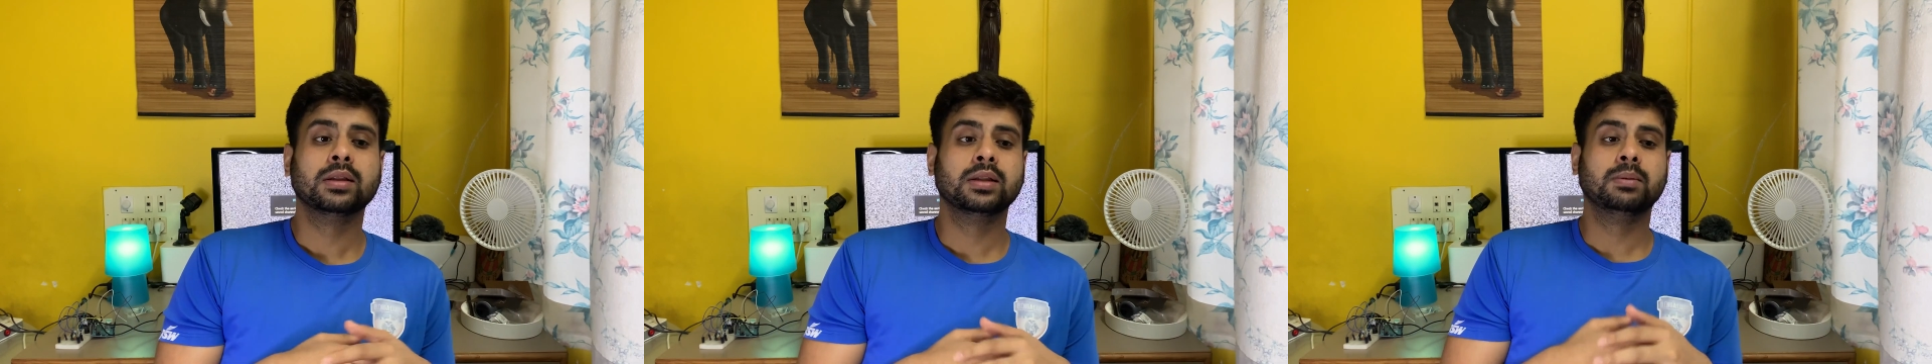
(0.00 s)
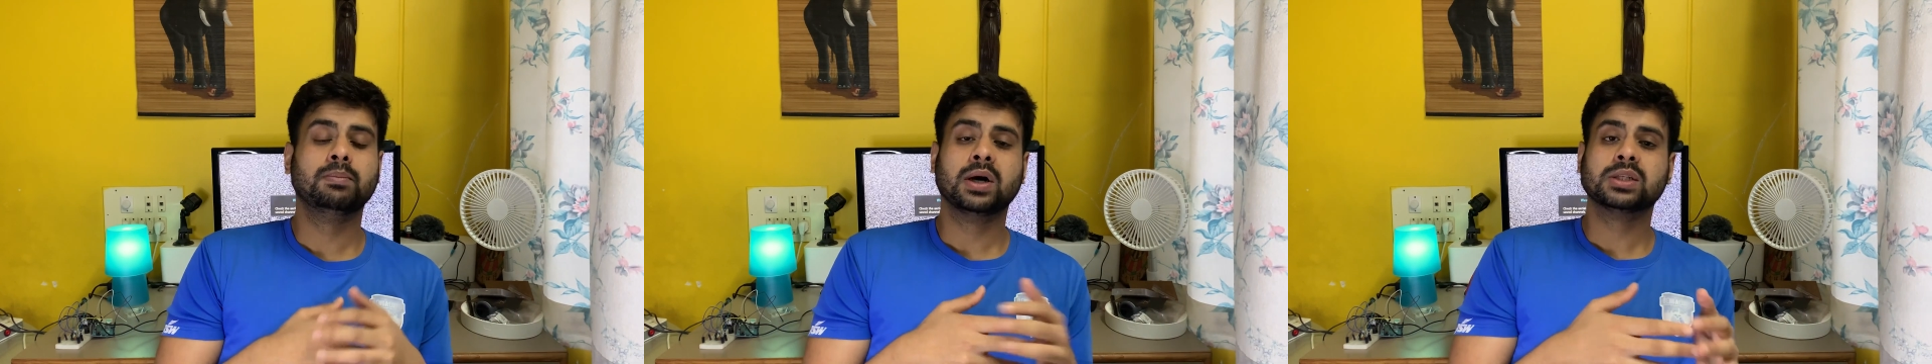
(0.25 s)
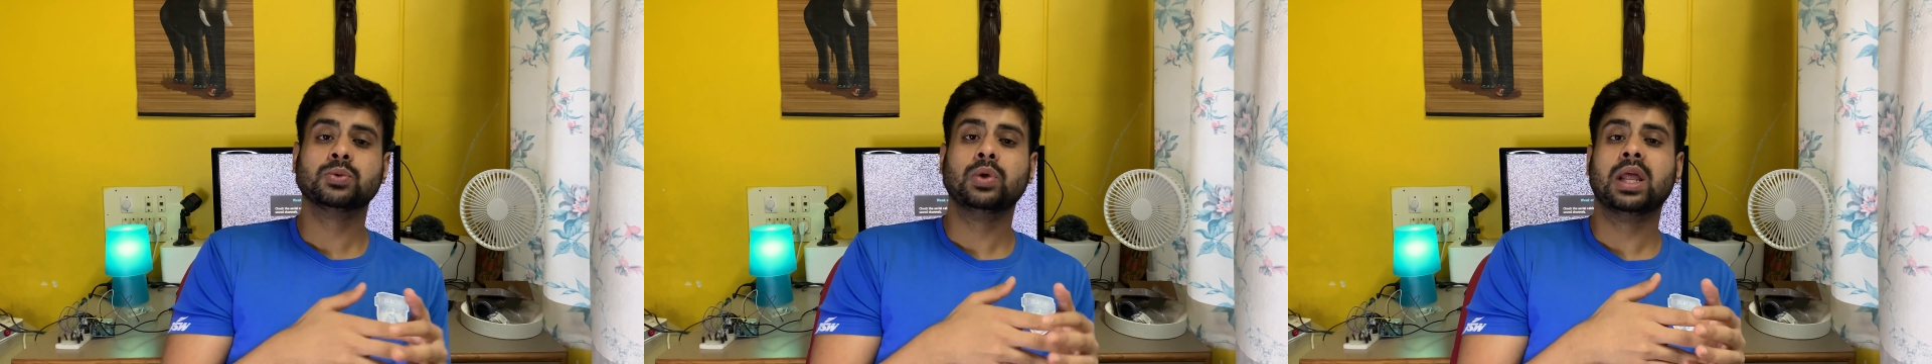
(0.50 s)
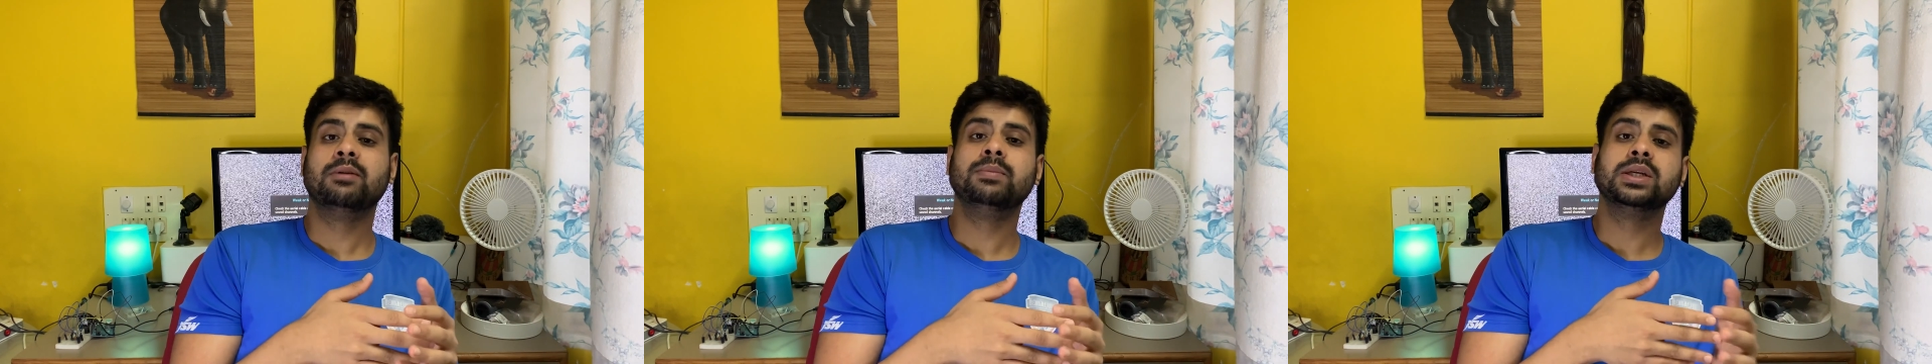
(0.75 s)
the bus
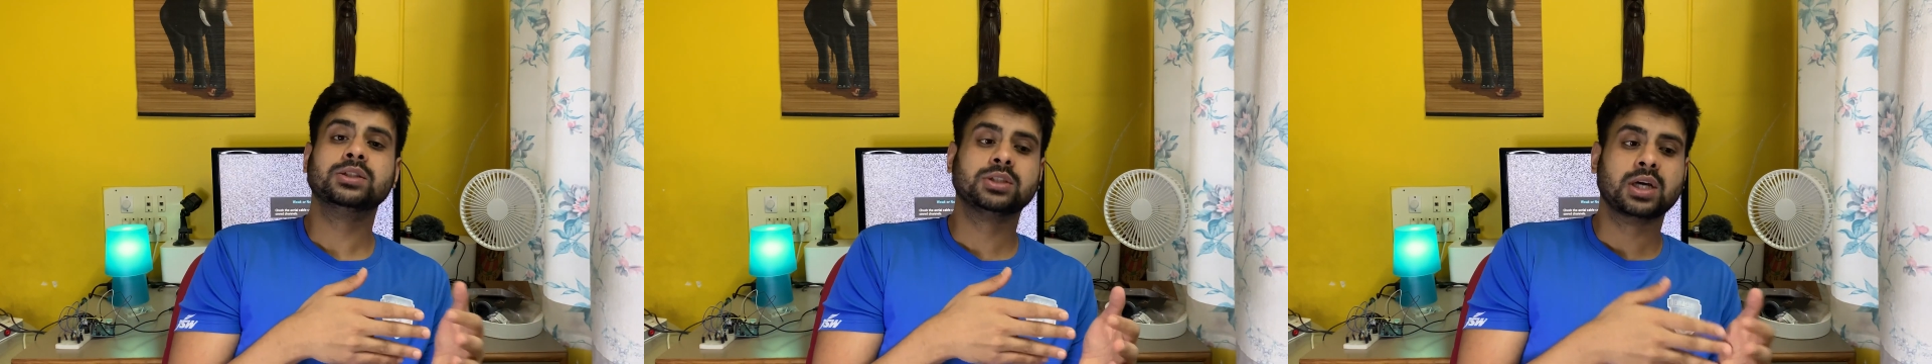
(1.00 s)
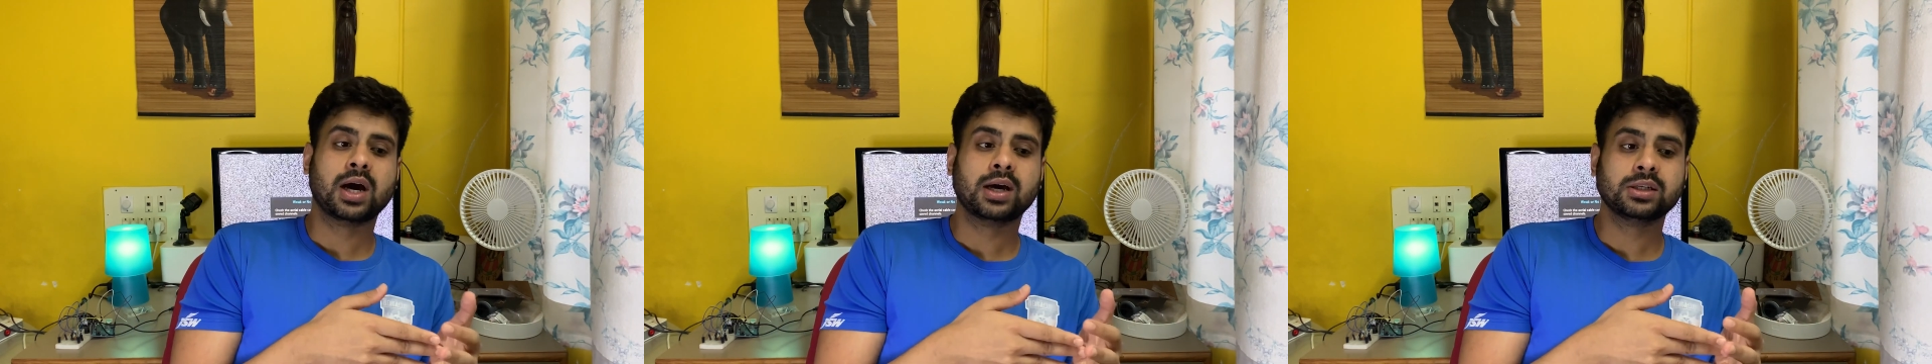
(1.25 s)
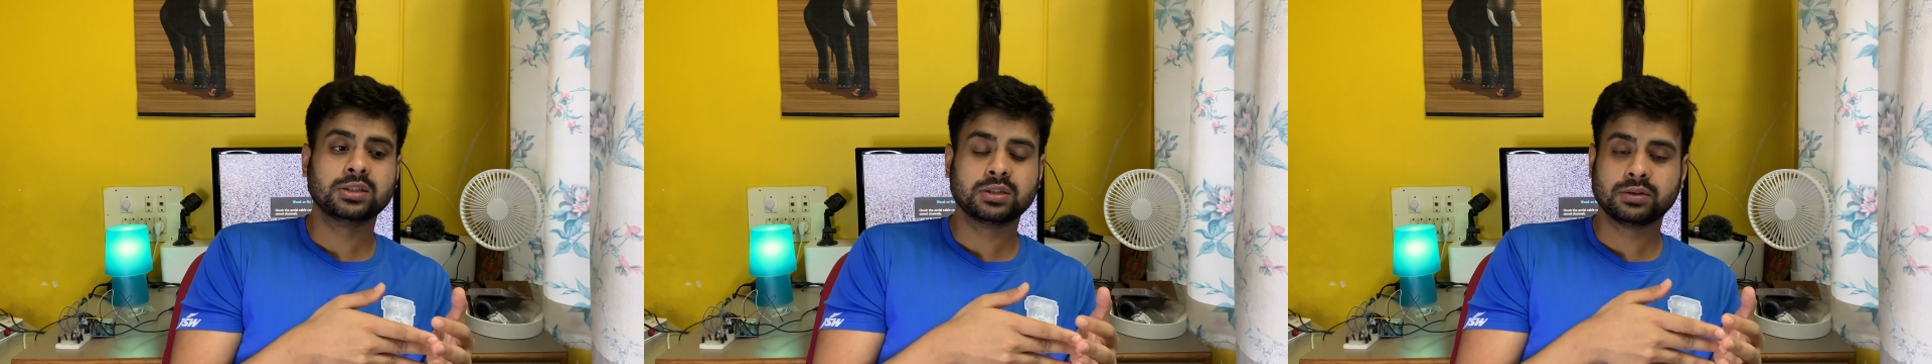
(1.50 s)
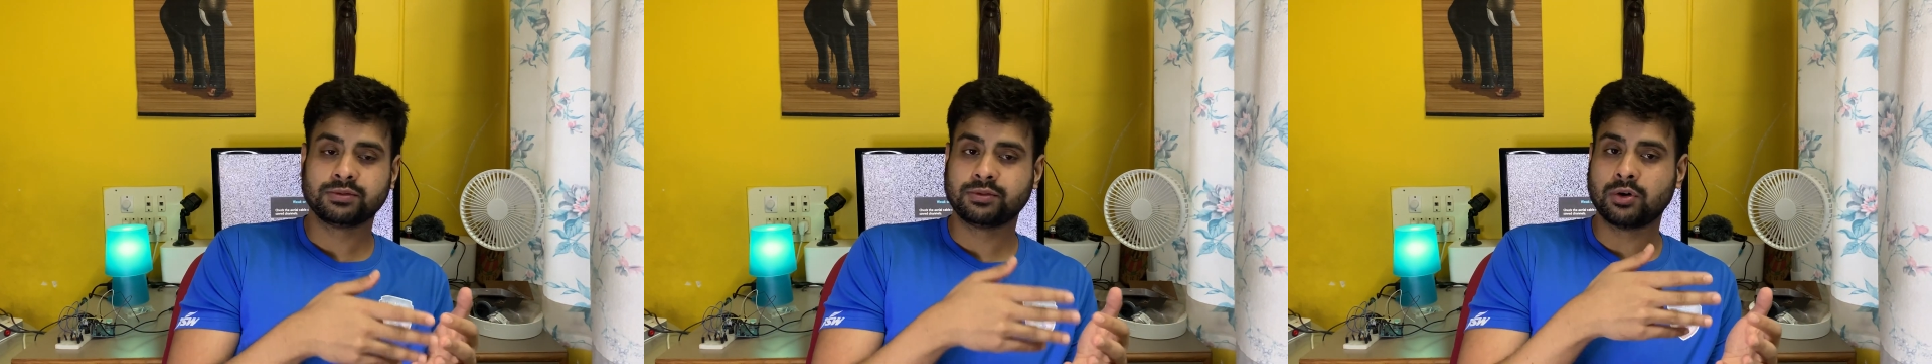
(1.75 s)
will have been
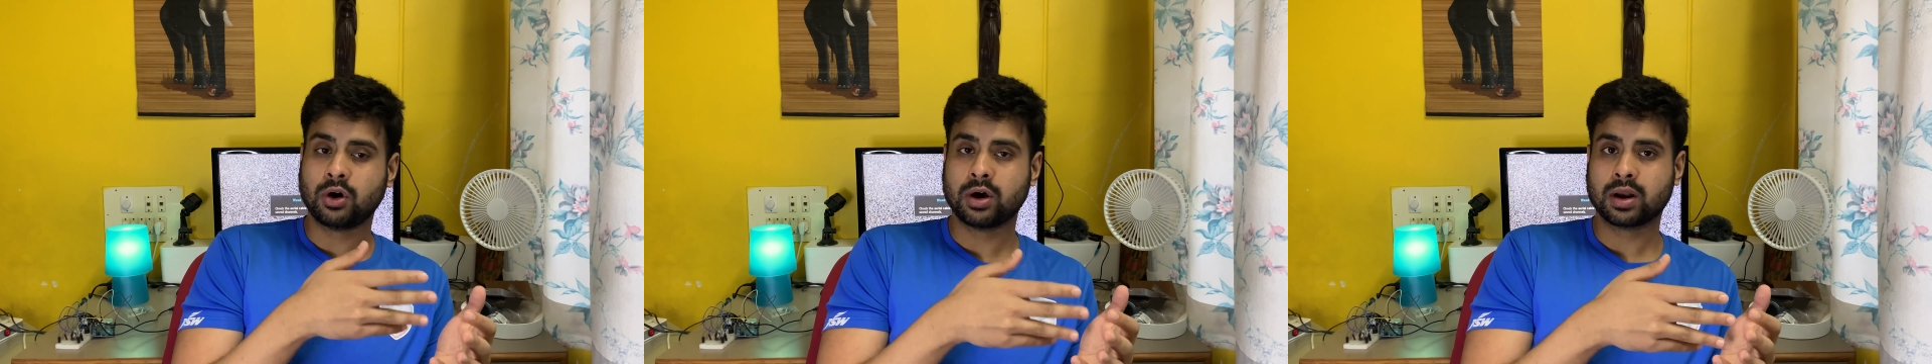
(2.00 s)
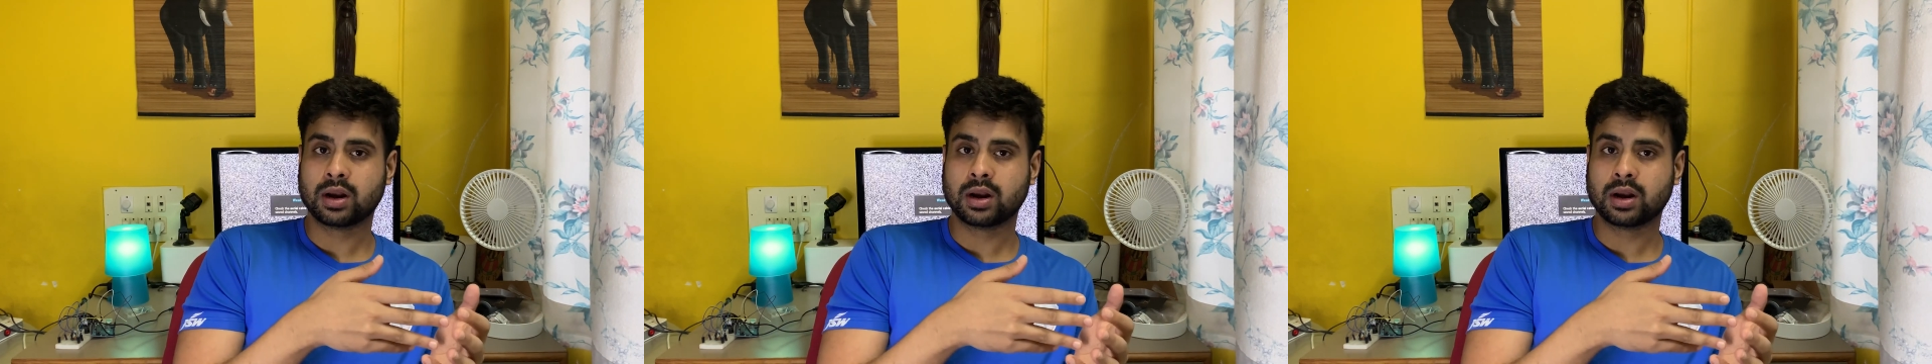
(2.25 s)
charged for